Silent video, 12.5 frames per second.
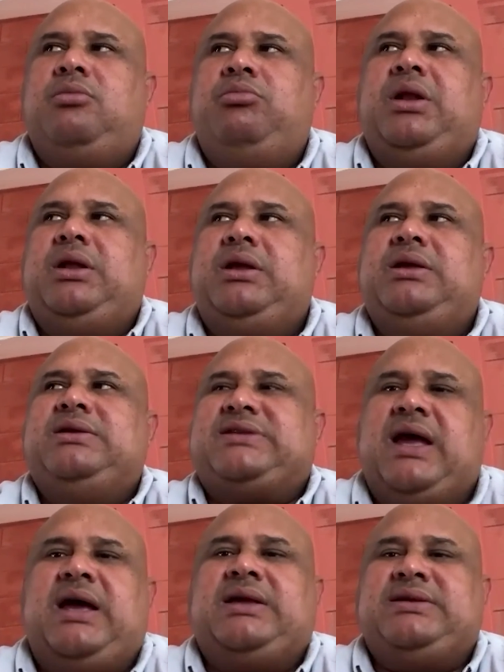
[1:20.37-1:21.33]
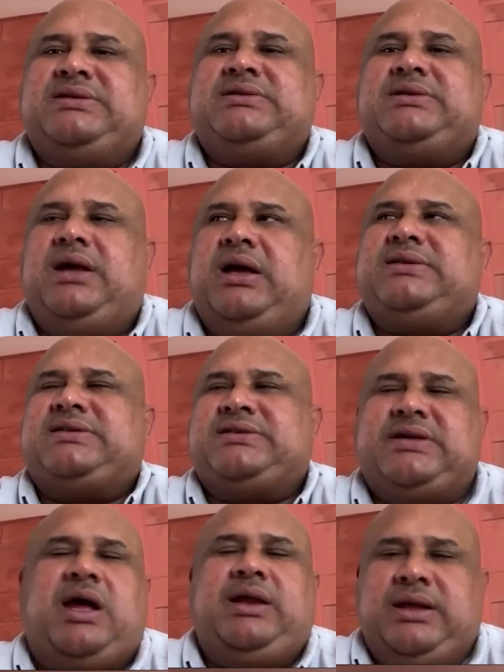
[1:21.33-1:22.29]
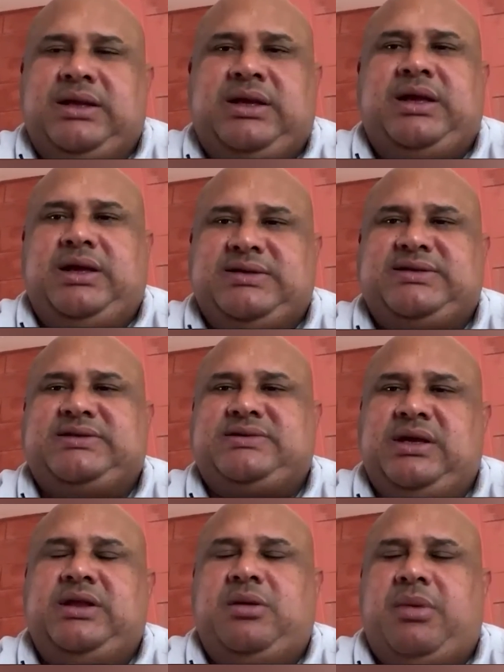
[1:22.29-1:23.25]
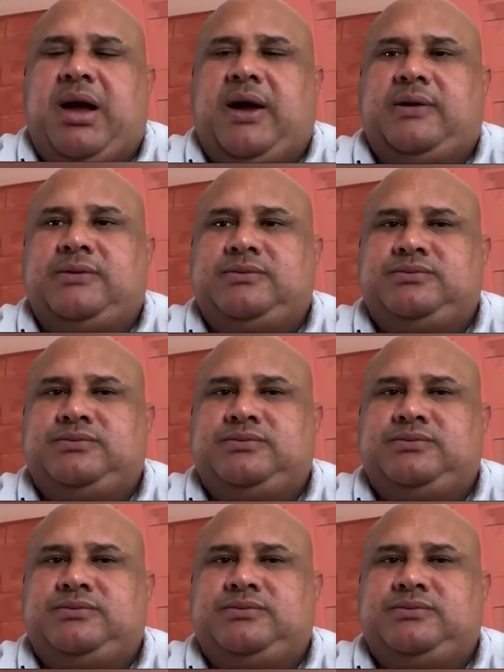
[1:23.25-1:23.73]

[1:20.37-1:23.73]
Belize has a solid case in the bag.